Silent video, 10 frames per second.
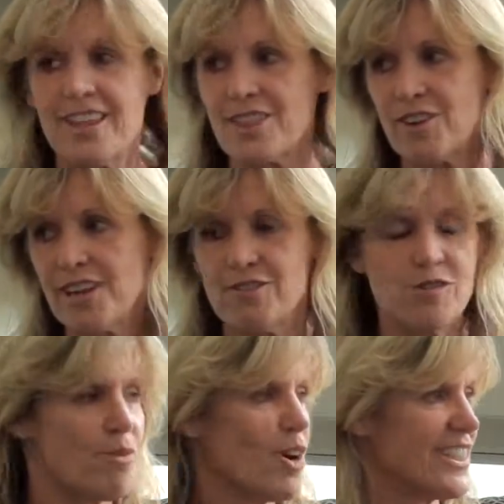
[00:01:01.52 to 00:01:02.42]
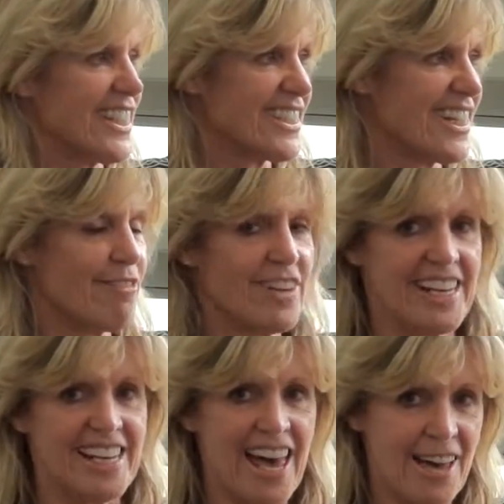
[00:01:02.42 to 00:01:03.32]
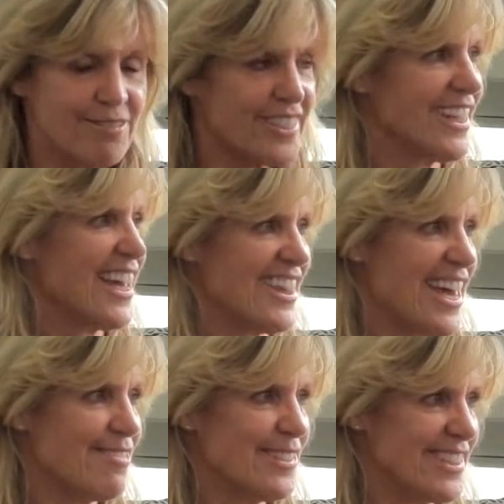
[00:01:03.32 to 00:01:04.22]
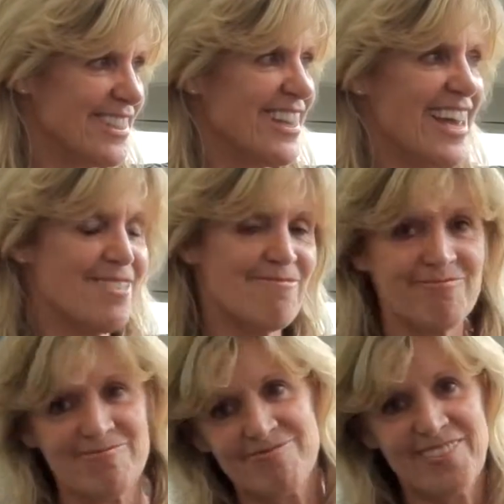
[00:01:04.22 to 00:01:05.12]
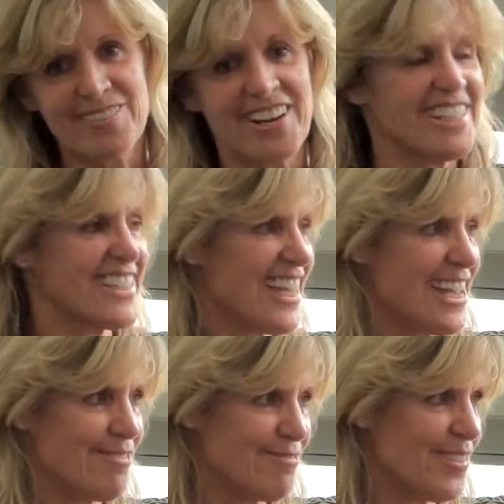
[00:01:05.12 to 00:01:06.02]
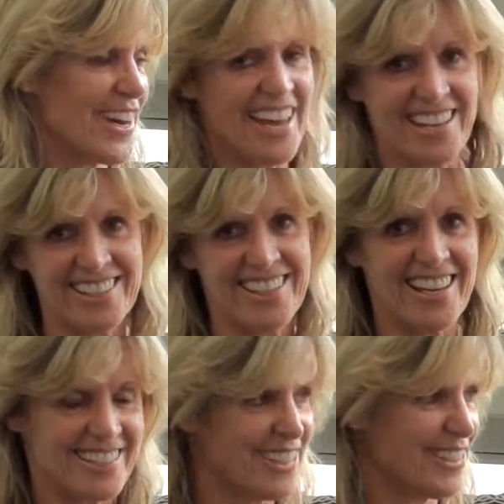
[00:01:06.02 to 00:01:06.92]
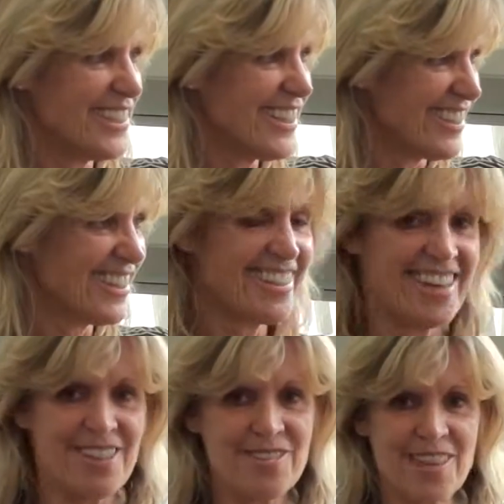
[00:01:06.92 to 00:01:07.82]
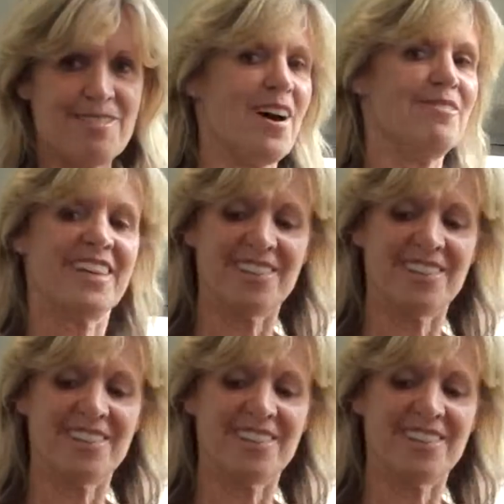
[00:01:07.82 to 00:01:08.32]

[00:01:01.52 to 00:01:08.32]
3 or 4 projects that I really loved, and that would help people understand what I like to do. I thought that might be good.